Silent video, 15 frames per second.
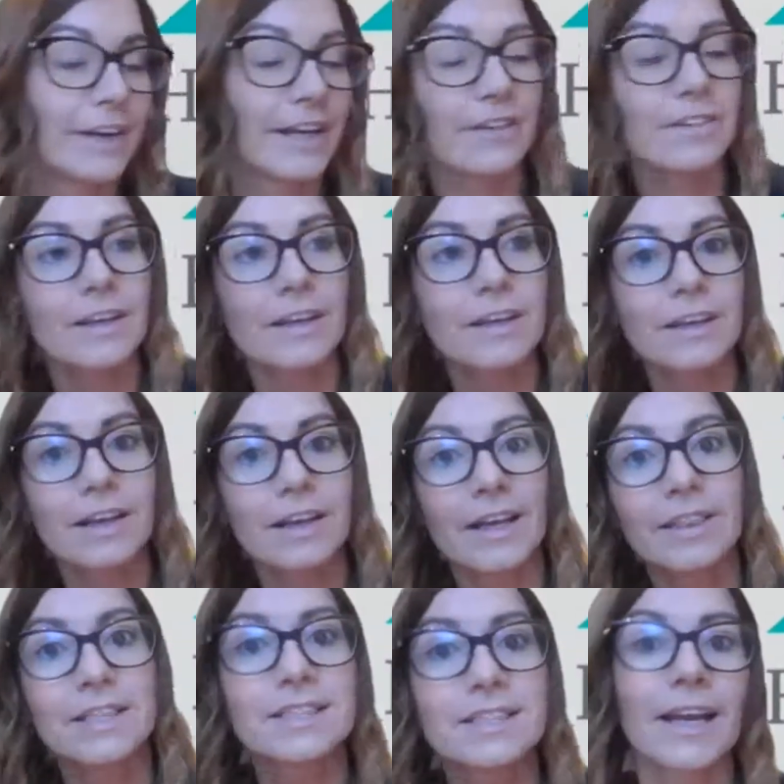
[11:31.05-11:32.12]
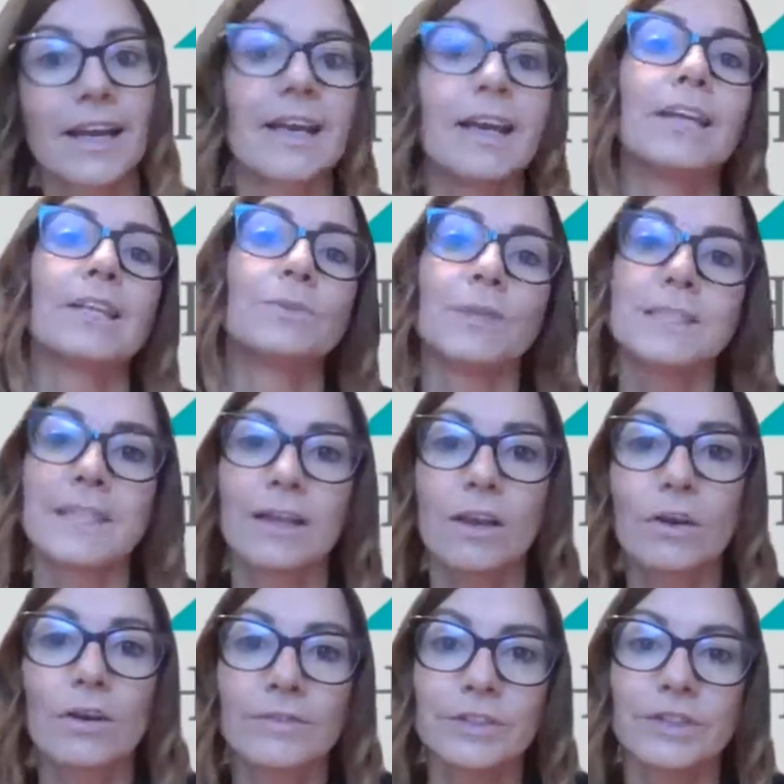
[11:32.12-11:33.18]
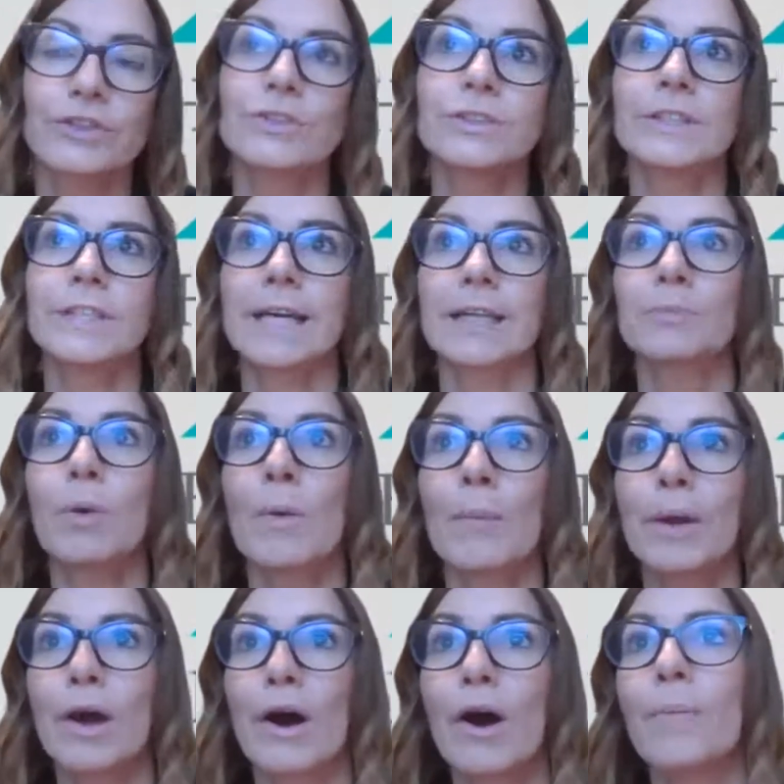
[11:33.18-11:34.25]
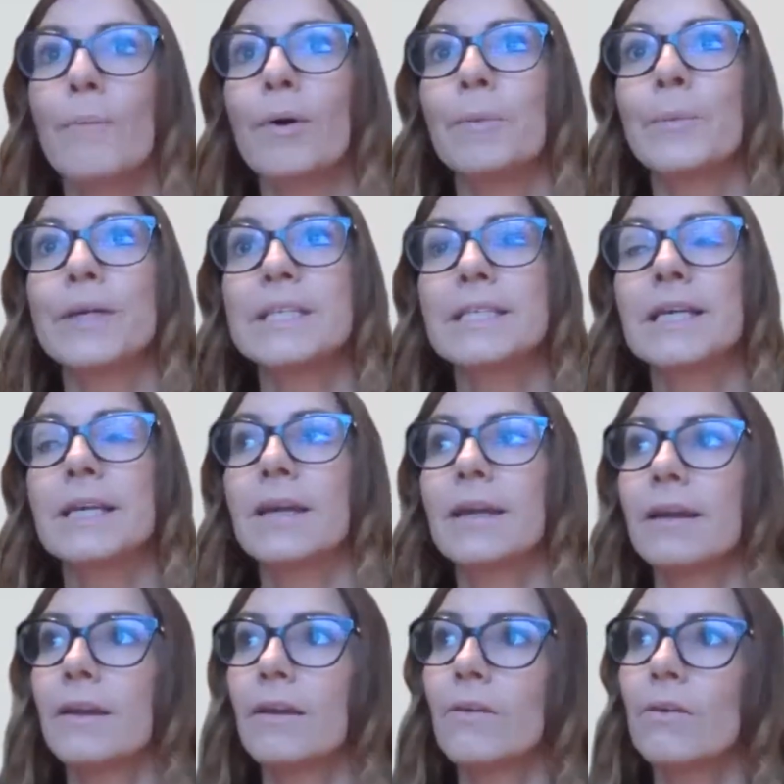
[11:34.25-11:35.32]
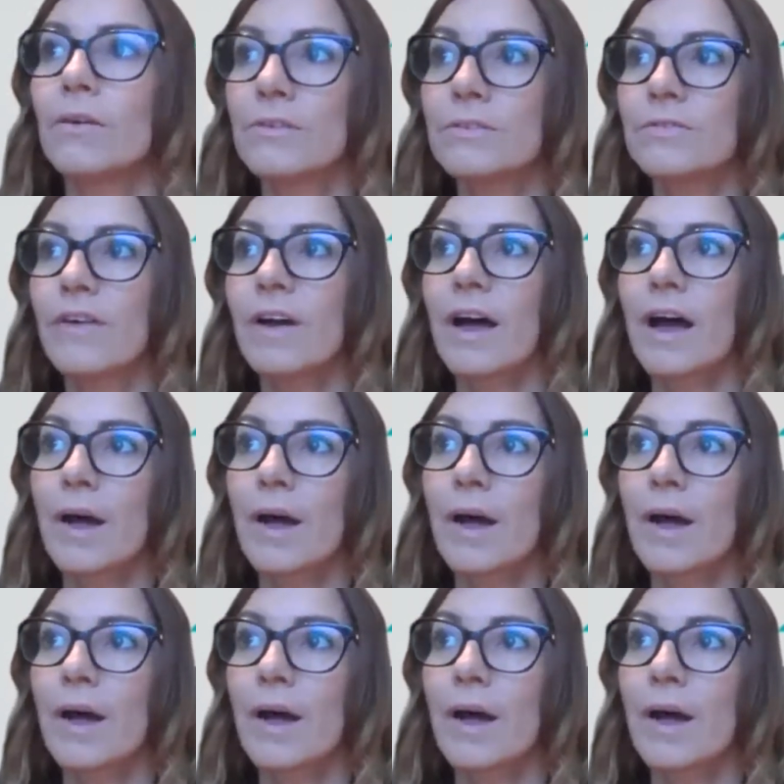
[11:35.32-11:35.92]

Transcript: And I think in like this day and age, we see a lot of insurtechs popping up, and we see a lot of